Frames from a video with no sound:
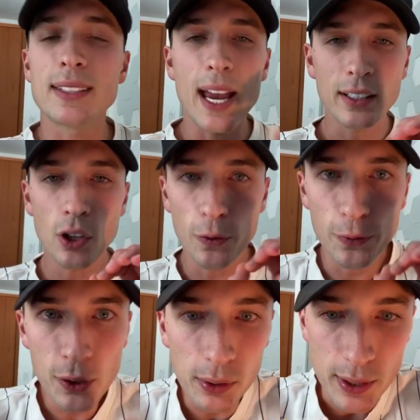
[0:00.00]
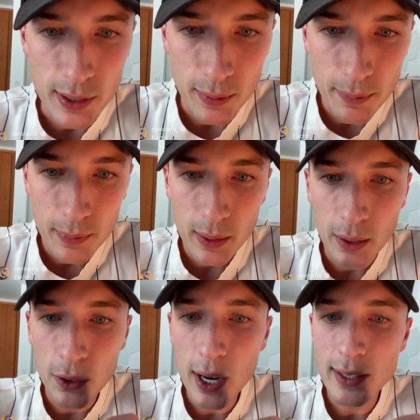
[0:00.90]
But techno-feudalism,
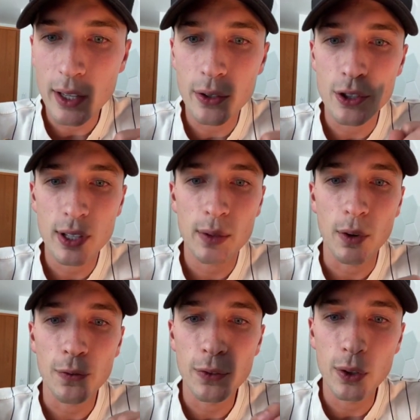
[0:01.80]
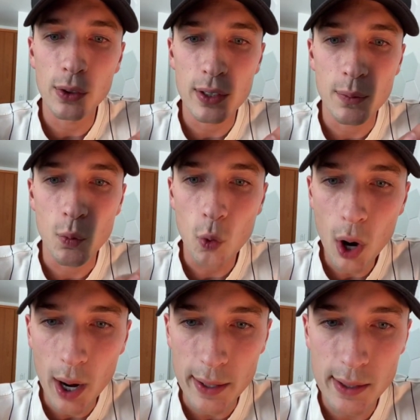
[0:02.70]
if you guys understand what
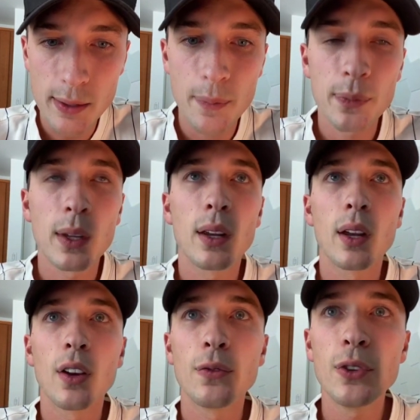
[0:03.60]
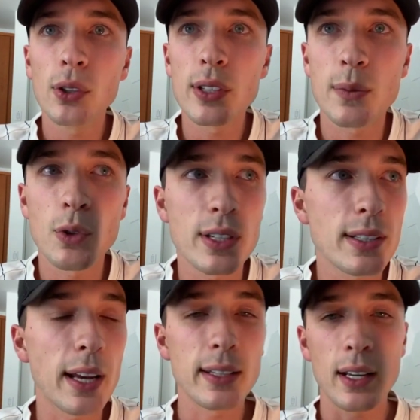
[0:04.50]
feudalism was
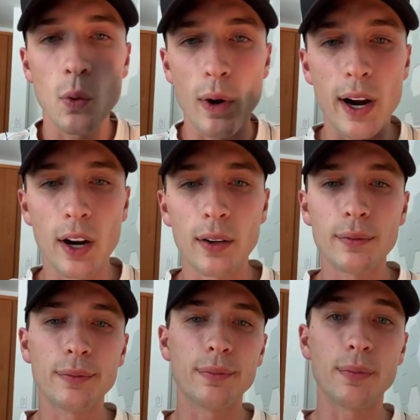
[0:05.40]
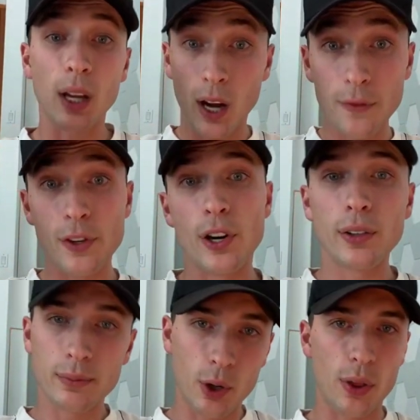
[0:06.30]
this idea where the
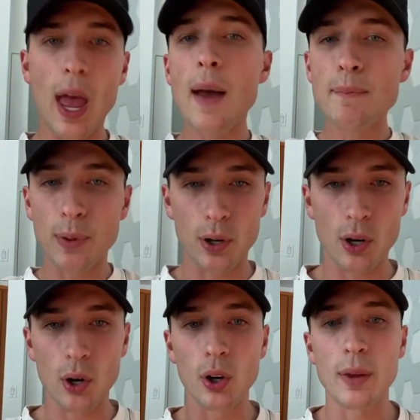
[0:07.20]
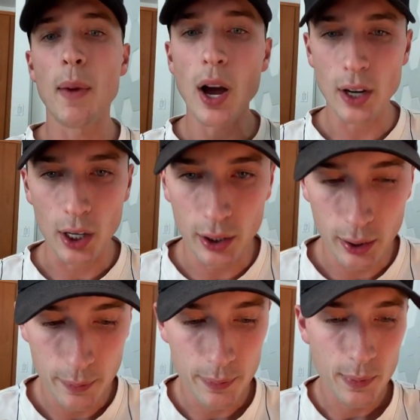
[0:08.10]
governor or the emperor or the
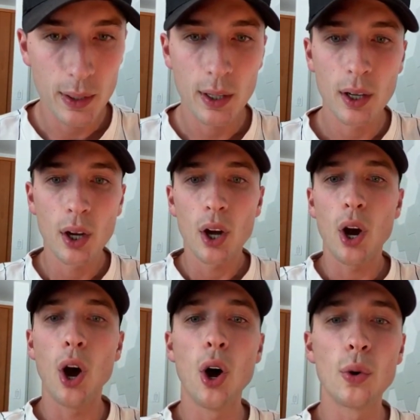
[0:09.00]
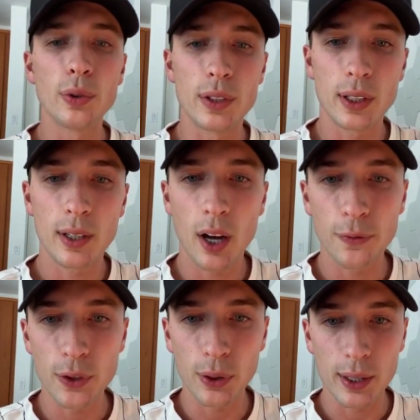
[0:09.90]
monarch owned
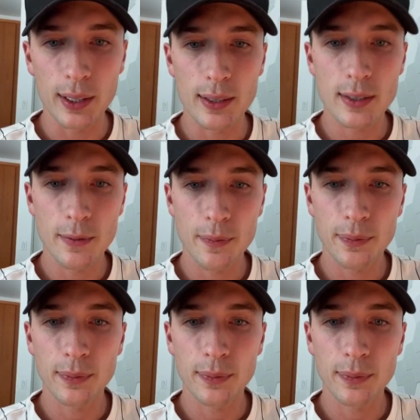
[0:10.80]
a few things.